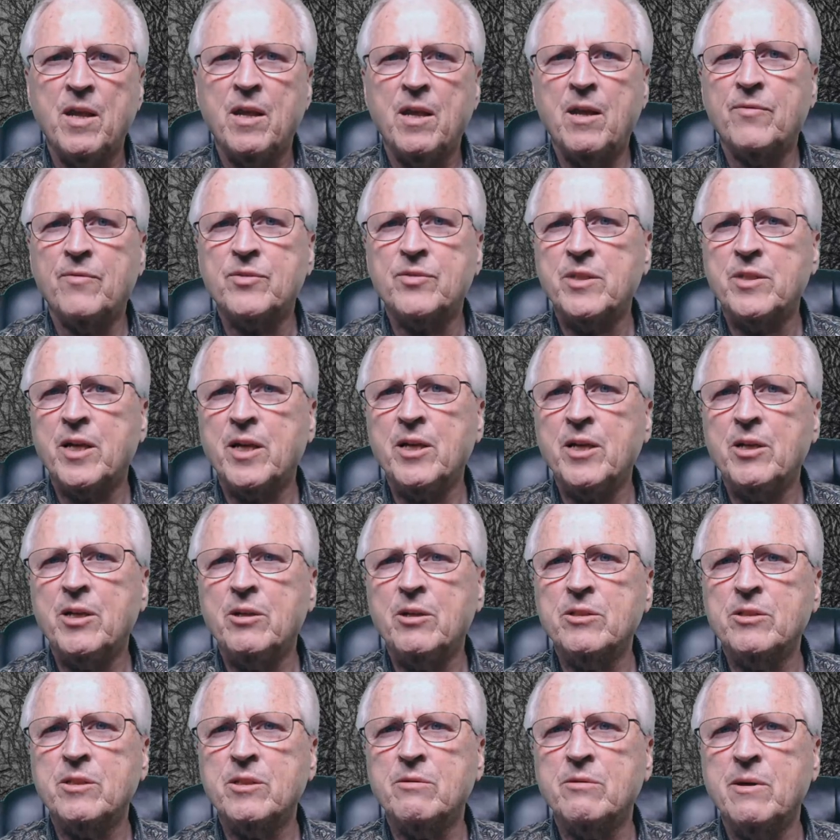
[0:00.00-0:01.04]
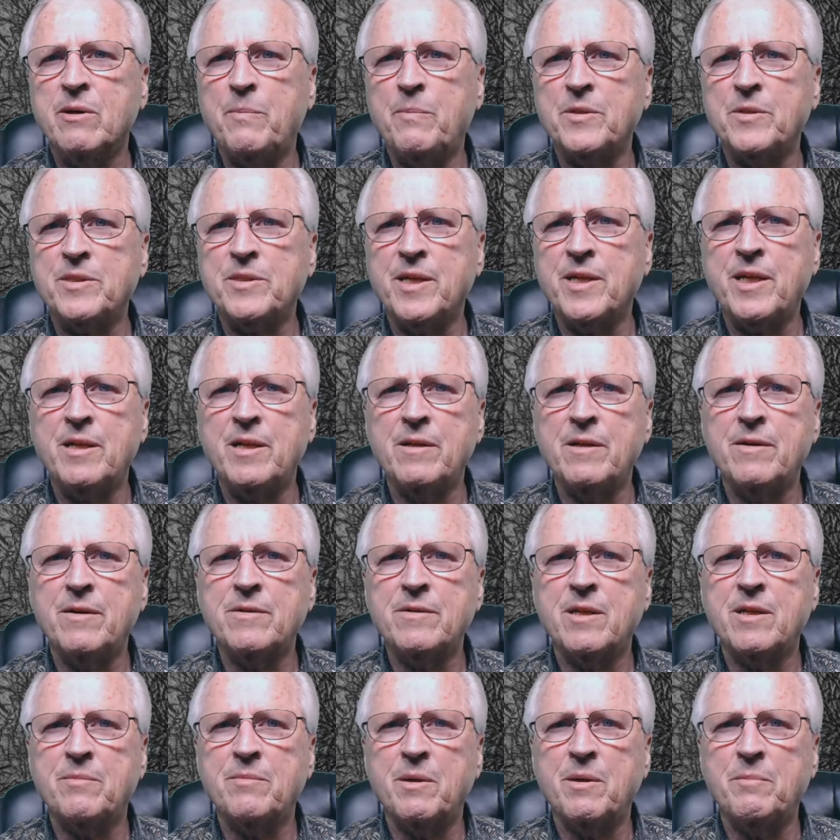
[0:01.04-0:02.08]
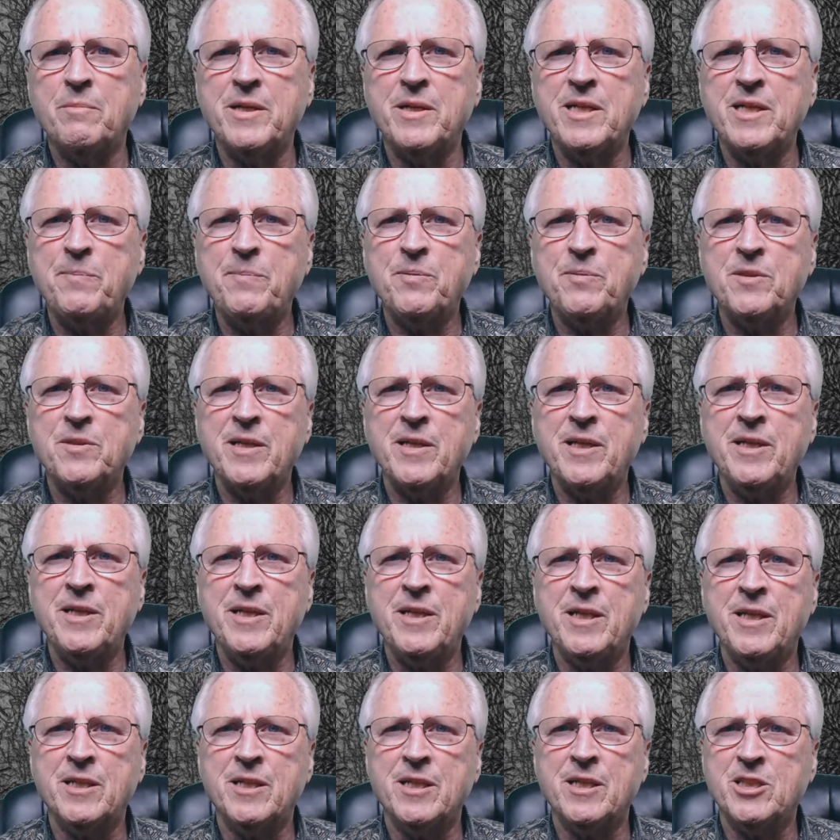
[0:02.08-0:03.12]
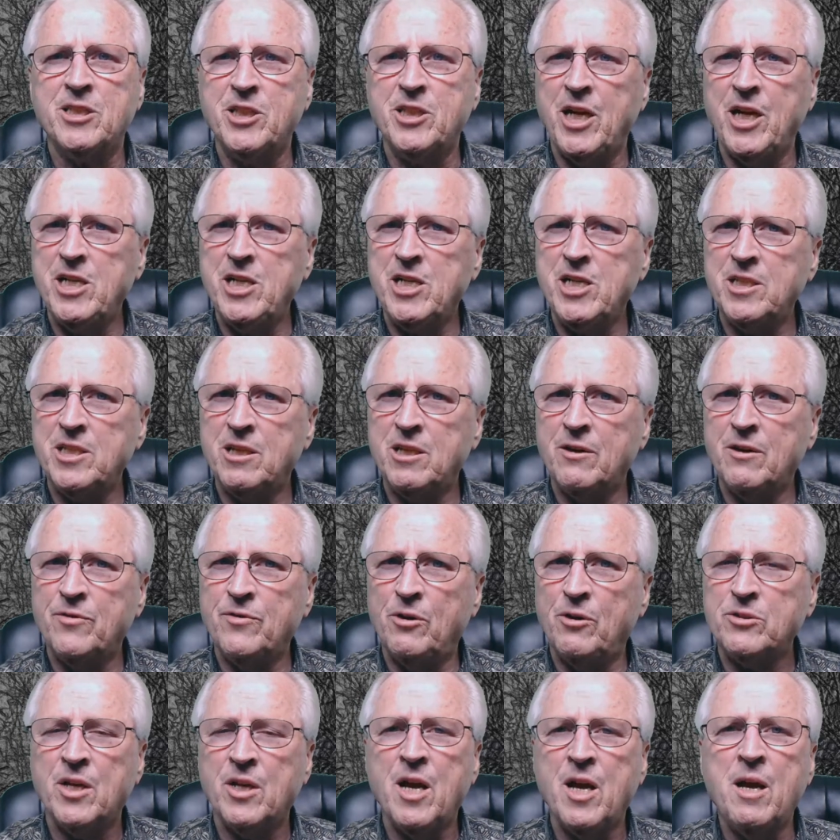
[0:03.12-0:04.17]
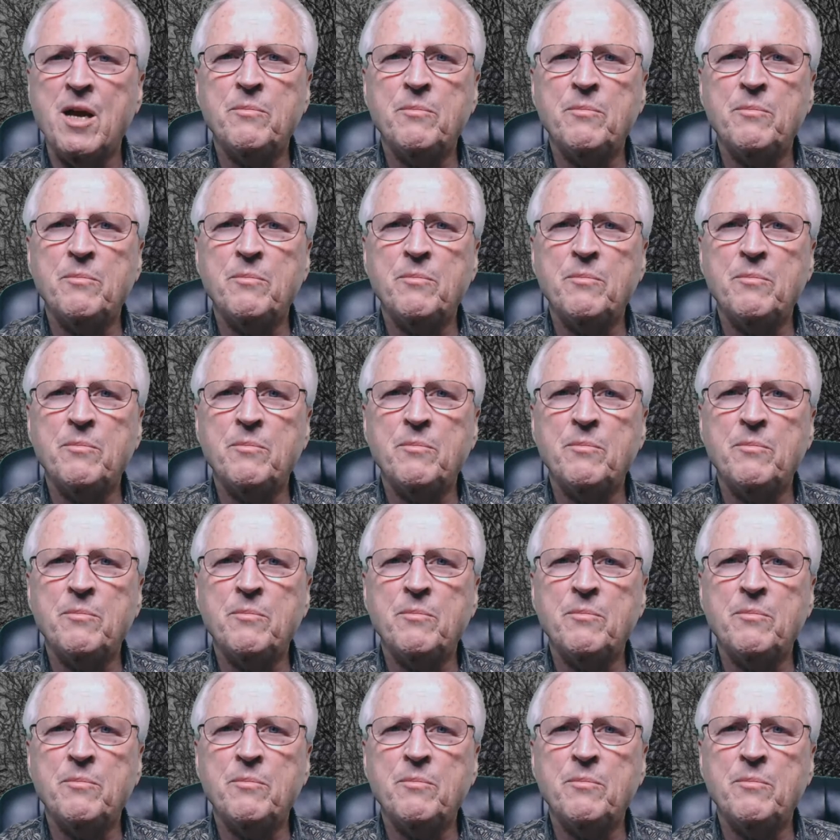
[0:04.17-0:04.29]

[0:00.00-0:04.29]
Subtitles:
If senators and representatives have been manipulated into changing their votes